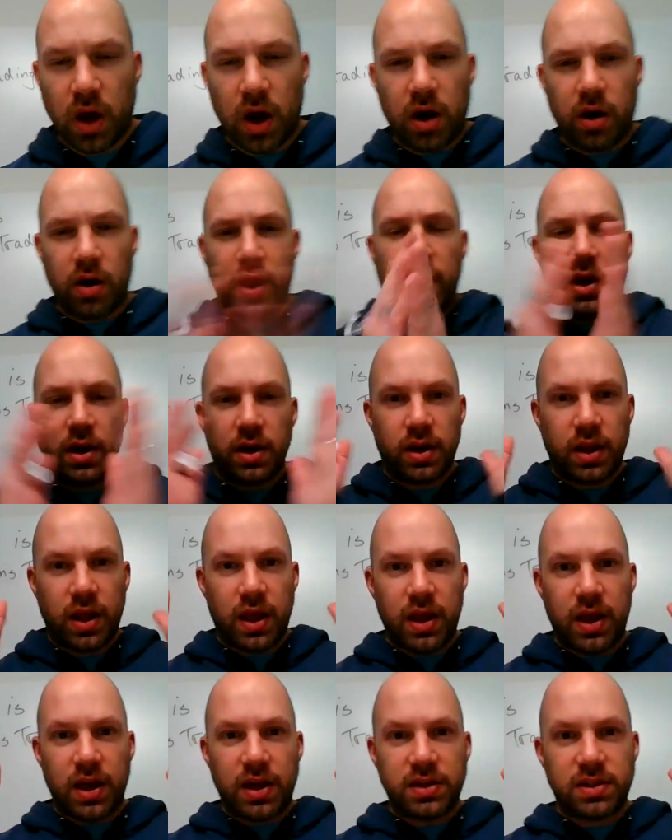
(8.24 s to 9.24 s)
All right.
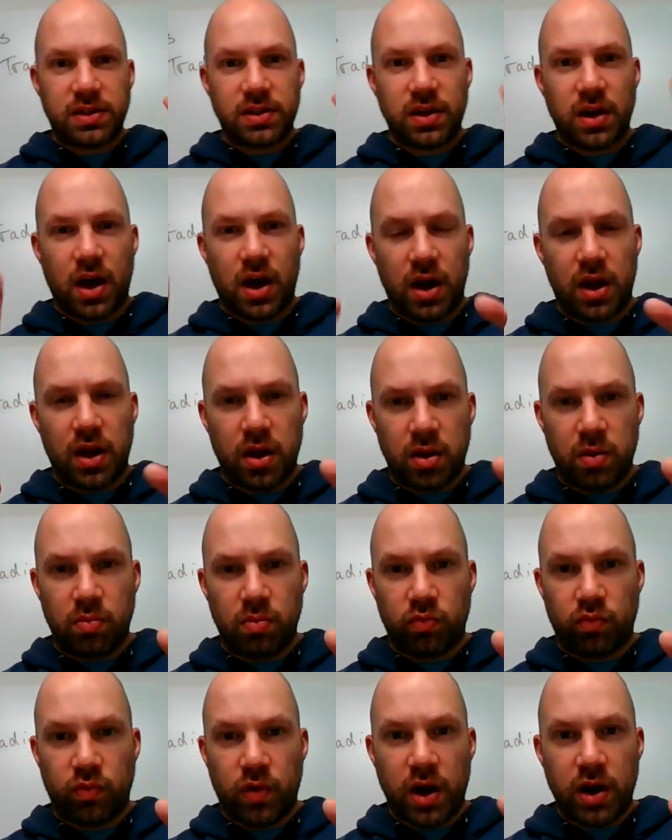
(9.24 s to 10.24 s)
Hey guys, I
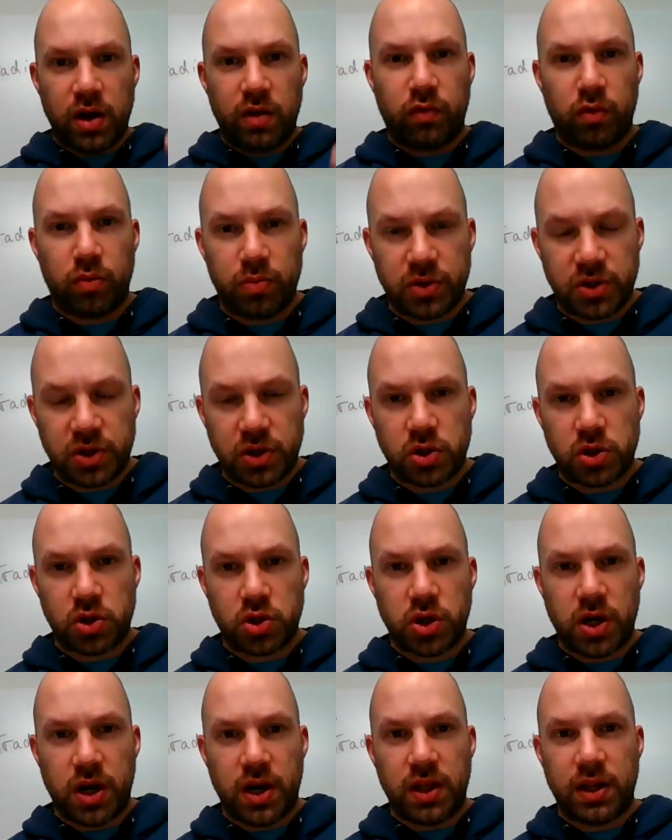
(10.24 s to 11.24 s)
am Ryan from Precision
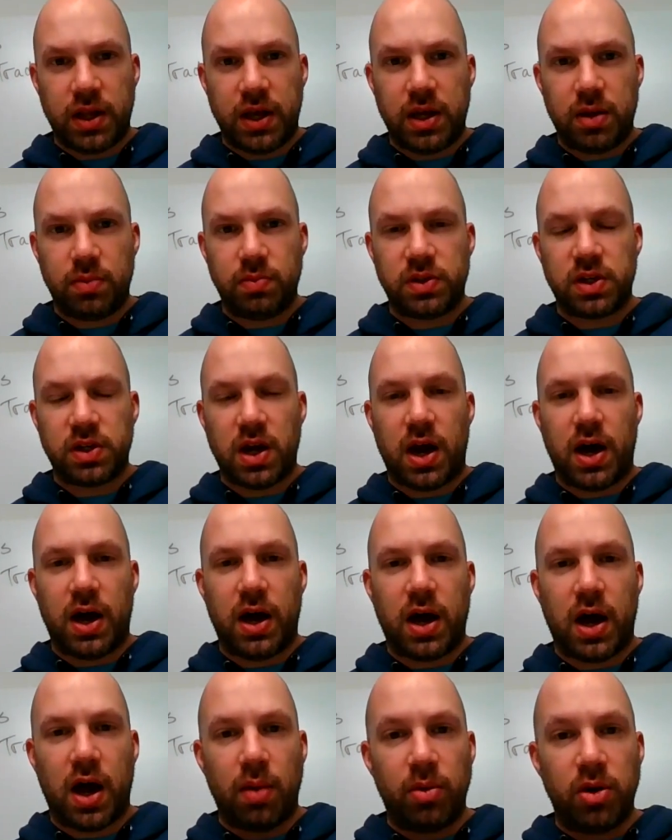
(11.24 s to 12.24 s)
Trading Labs.
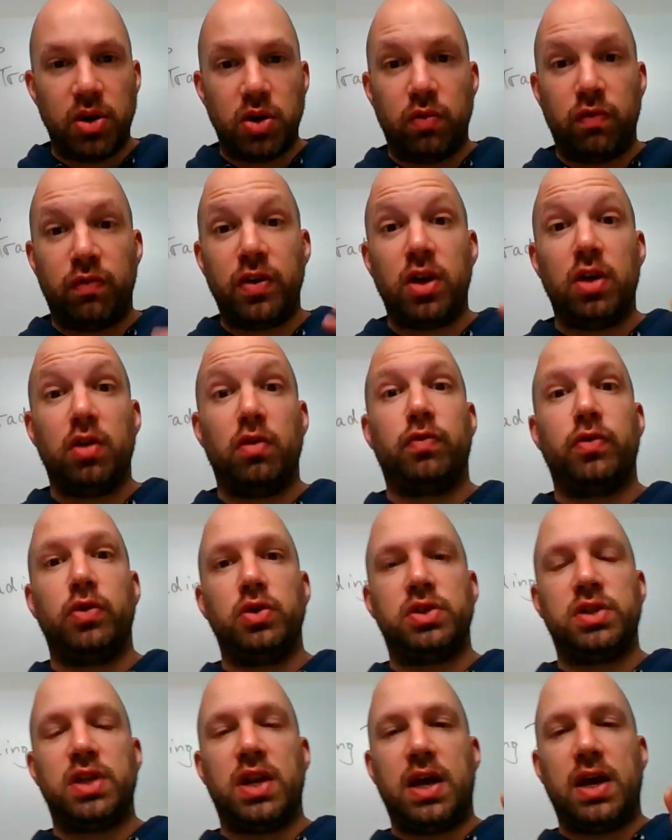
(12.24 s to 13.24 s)
I'm going to do a video for
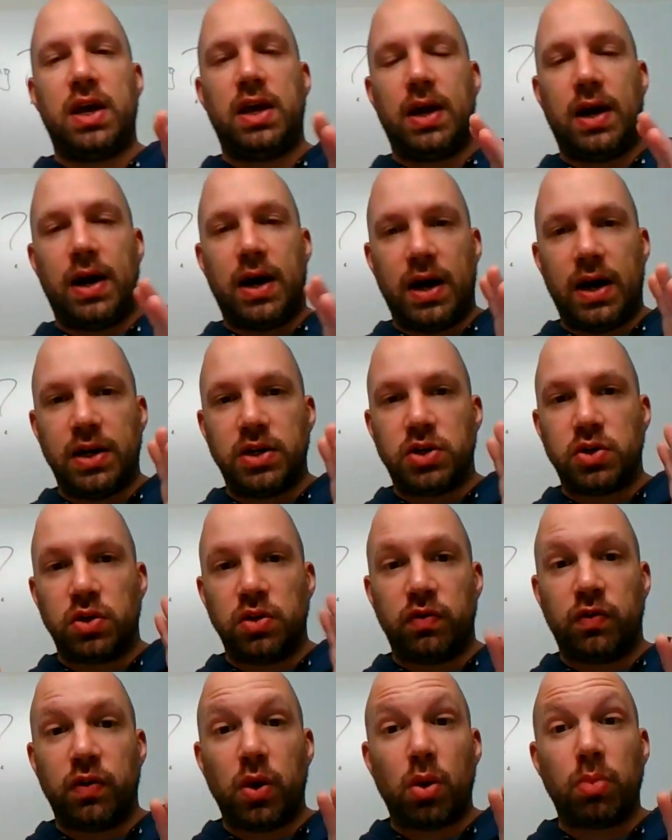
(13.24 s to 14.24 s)
you today. During
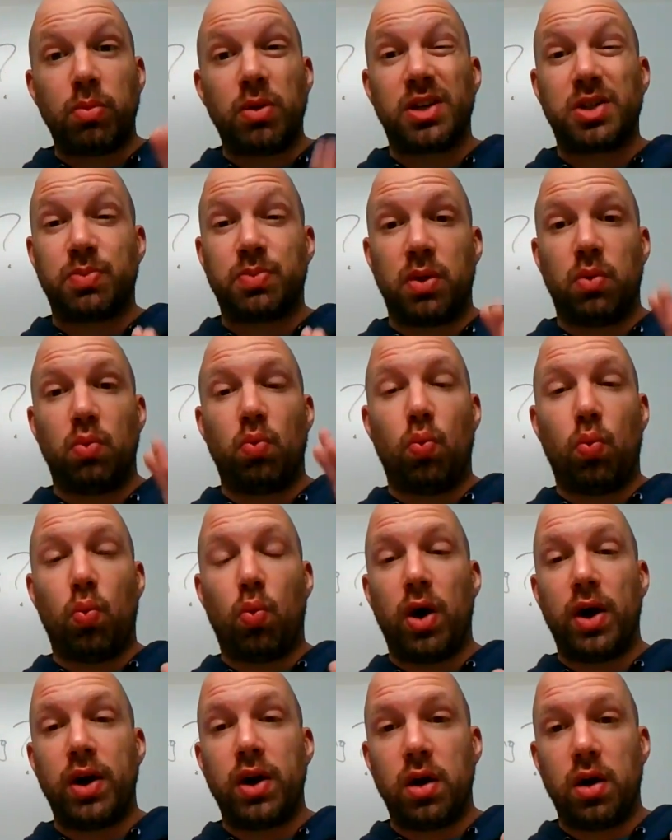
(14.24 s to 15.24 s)
this video, I'm going to explain
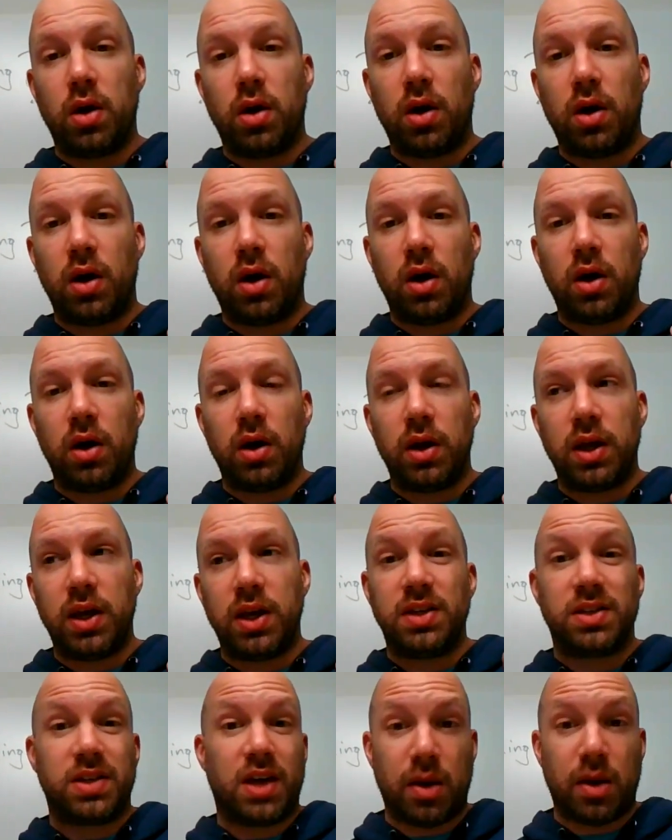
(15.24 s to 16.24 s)
what
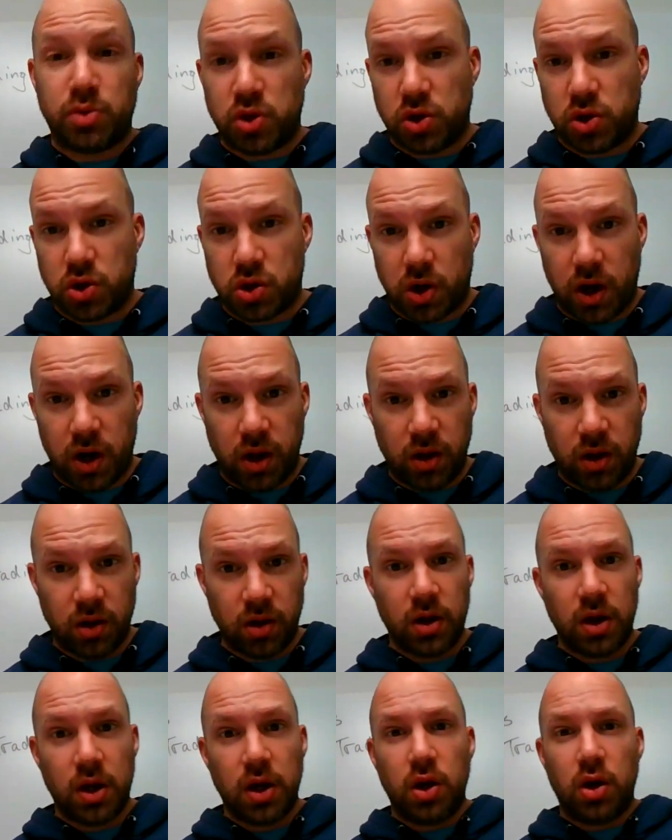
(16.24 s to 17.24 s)
is options trading.
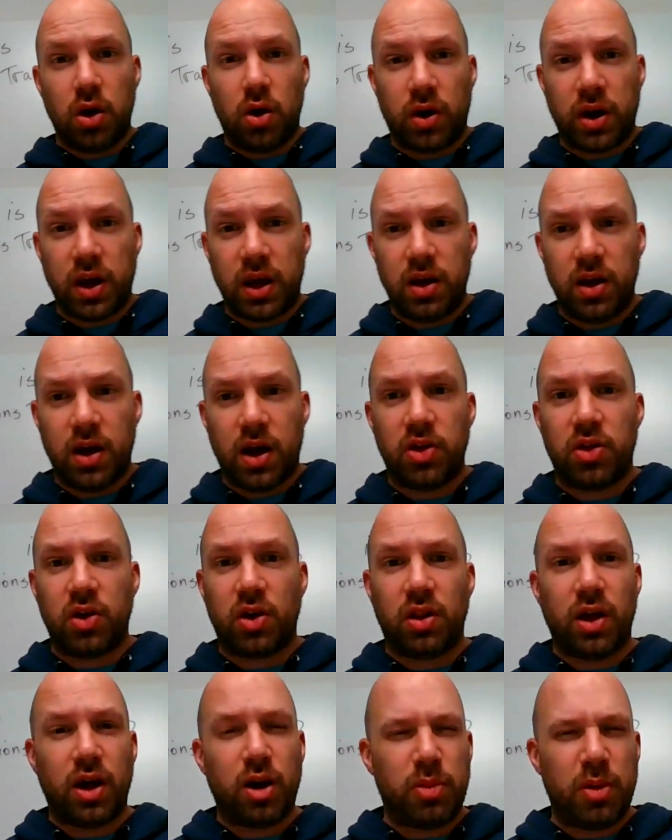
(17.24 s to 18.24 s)
Okay, I
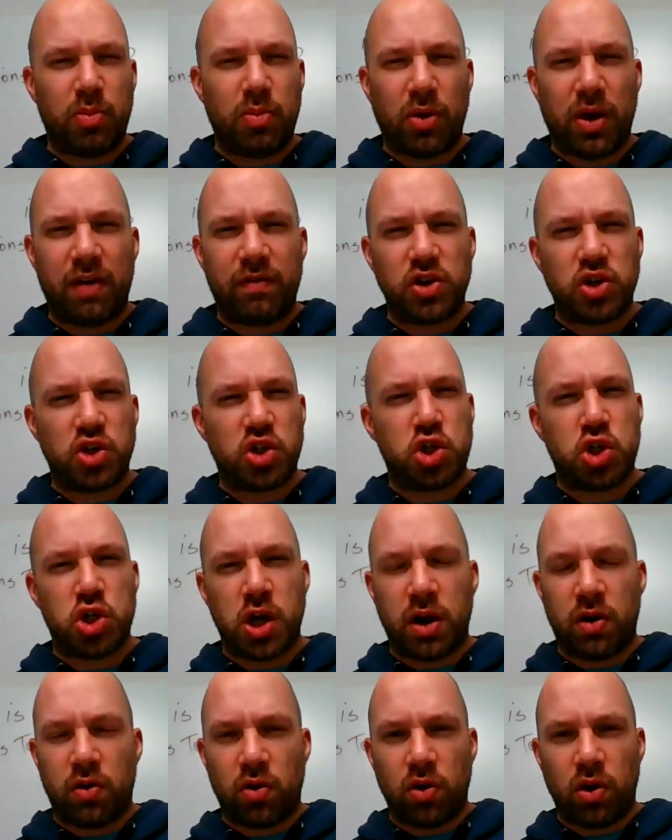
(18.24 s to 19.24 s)
think a lot of people have a
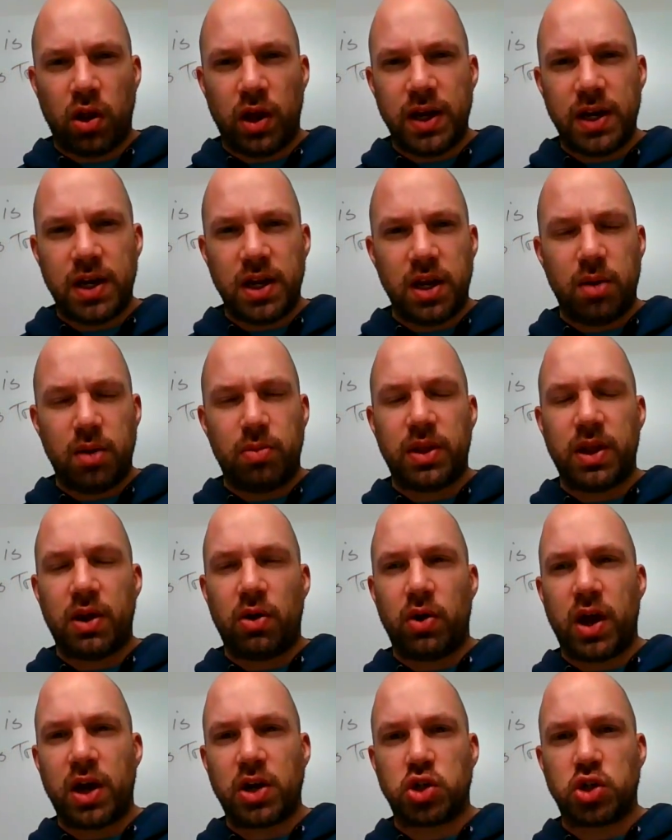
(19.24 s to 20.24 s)
general idea, but they
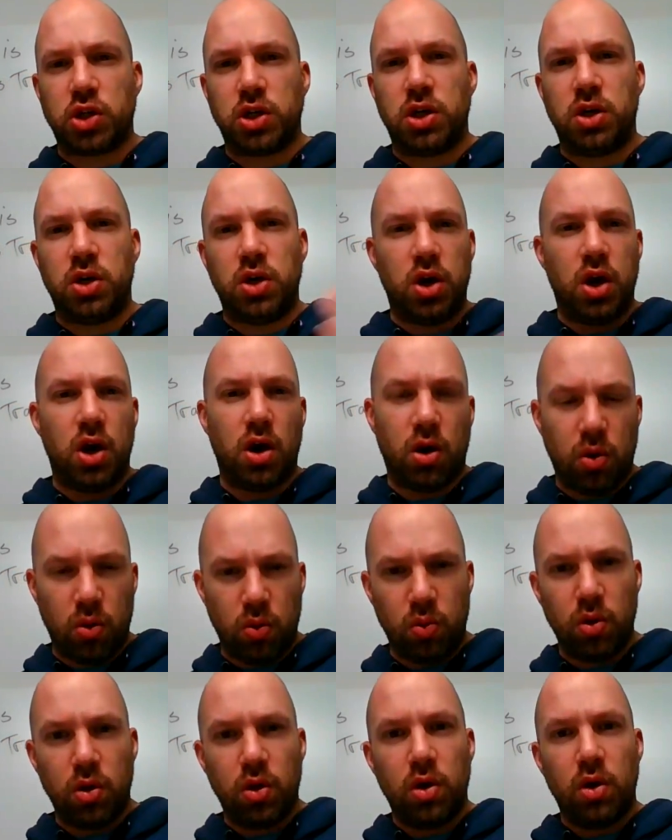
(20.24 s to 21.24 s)
don't actually
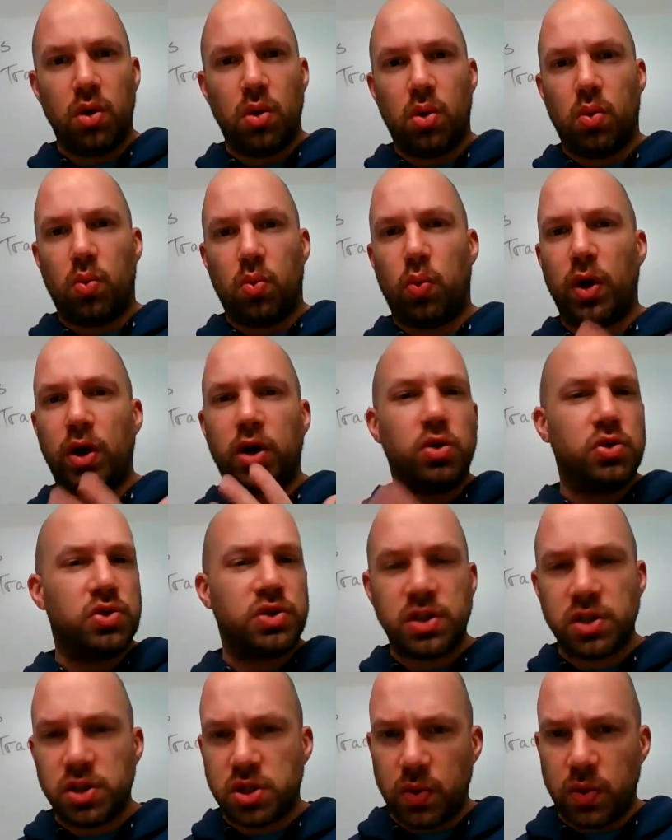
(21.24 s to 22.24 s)
know what
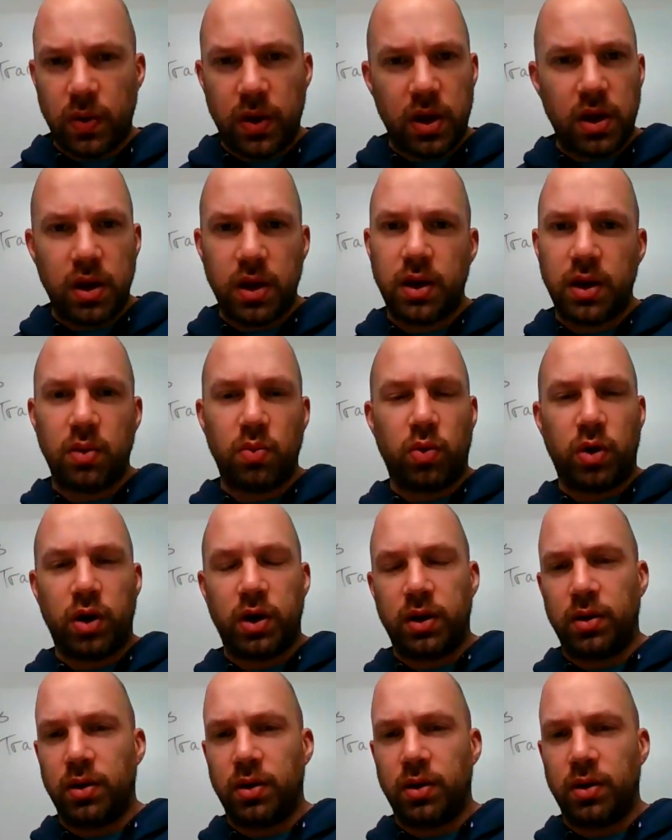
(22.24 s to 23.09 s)
goes into it.